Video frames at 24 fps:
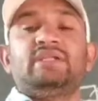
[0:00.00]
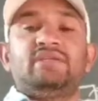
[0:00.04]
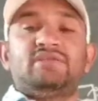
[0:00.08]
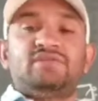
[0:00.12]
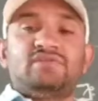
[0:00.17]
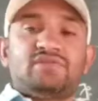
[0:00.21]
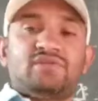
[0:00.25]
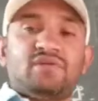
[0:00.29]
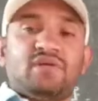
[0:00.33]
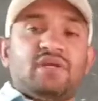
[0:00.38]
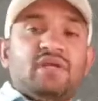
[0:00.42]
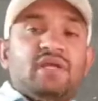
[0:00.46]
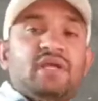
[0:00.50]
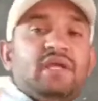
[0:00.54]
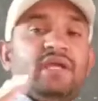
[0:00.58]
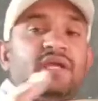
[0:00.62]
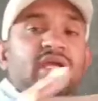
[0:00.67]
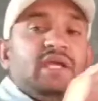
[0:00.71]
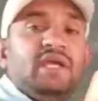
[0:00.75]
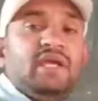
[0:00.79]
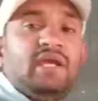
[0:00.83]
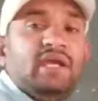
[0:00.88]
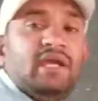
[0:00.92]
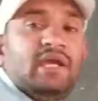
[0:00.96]
the
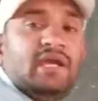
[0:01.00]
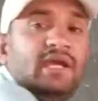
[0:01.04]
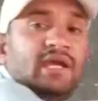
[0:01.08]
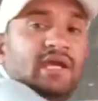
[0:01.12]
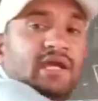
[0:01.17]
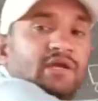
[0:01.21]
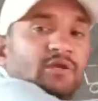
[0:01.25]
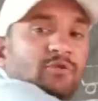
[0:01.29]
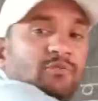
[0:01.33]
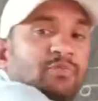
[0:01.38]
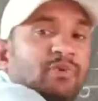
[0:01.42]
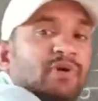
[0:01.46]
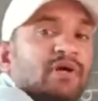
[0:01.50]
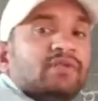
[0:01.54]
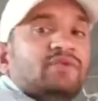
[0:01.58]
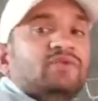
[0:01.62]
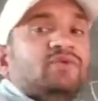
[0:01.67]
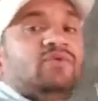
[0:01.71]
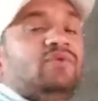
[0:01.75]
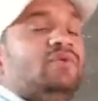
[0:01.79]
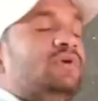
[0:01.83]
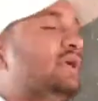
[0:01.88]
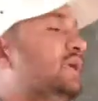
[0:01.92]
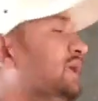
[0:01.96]
straight
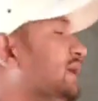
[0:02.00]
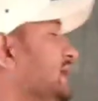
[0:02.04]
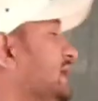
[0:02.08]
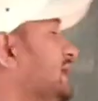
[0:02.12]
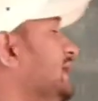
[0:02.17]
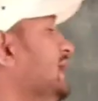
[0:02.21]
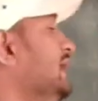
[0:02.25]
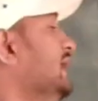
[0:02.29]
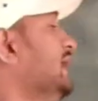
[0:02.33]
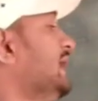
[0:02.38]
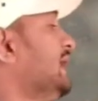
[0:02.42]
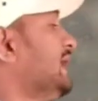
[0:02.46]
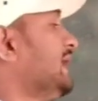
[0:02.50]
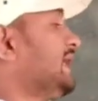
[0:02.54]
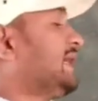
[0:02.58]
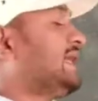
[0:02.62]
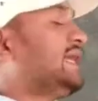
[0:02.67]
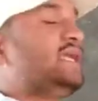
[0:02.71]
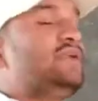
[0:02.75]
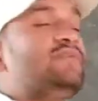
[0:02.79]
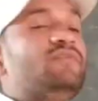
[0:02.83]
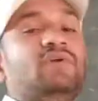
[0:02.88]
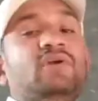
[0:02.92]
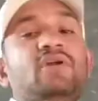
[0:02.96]
path only.
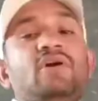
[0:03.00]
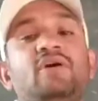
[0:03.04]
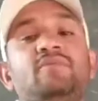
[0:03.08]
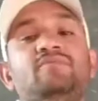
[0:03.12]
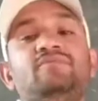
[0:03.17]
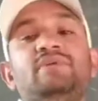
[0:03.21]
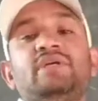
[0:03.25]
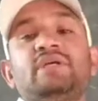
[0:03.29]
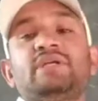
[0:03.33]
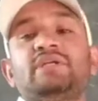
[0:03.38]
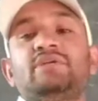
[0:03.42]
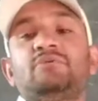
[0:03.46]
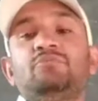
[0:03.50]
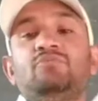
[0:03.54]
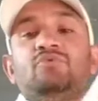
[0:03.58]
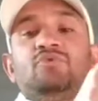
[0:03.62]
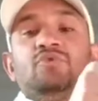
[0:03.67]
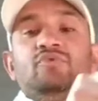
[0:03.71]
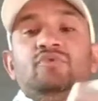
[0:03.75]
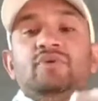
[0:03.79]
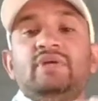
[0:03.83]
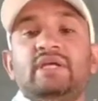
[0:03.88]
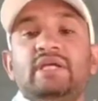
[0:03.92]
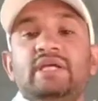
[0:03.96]
Again one object
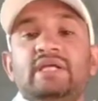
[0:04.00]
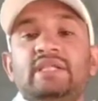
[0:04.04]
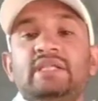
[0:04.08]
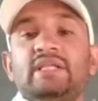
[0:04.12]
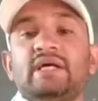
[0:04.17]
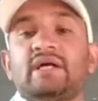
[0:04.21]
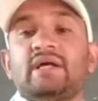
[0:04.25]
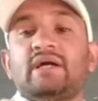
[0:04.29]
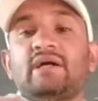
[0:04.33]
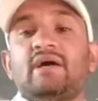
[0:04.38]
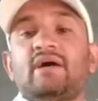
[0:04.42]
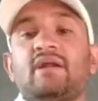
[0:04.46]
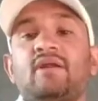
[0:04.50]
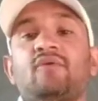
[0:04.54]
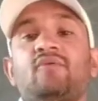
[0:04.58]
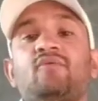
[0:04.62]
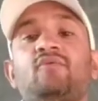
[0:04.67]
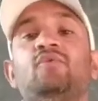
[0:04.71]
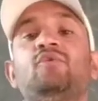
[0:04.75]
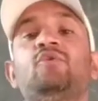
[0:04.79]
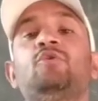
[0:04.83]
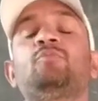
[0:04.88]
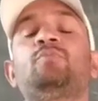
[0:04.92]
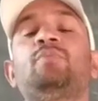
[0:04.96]
moving in the
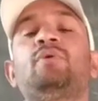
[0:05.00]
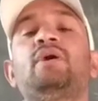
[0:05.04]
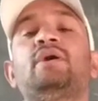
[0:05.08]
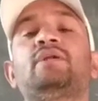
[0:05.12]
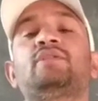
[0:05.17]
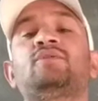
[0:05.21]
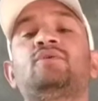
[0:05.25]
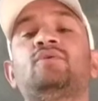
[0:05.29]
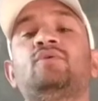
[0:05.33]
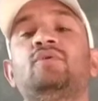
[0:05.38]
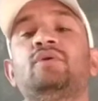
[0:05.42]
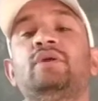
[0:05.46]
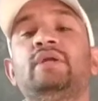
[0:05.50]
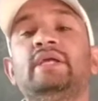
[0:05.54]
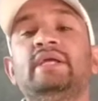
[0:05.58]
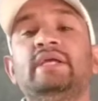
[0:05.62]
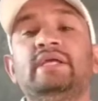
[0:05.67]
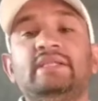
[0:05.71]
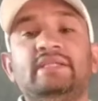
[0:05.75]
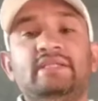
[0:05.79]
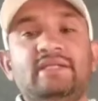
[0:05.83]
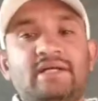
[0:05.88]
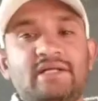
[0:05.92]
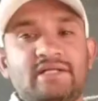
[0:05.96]
curved path
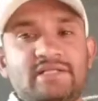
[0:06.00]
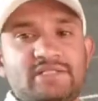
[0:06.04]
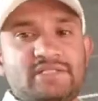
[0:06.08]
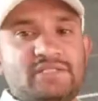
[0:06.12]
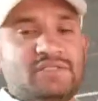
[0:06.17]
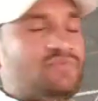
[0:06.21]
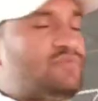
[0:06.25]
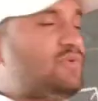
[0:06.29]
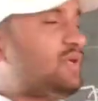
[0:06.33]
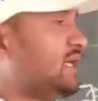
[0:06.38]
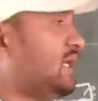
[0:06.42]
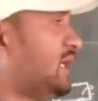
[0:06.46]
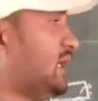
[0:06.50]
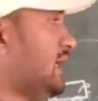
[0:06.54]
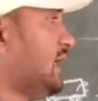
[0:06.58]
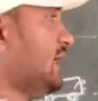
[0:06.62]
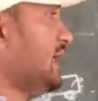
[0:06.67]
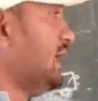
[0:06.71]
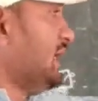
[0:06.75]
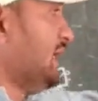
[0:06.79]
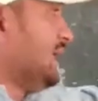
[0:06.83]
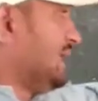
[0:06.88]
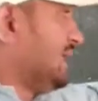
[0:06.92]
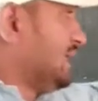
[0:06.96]
only. That's way
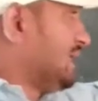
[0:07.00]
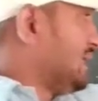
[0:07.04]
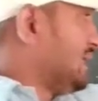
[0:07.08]
it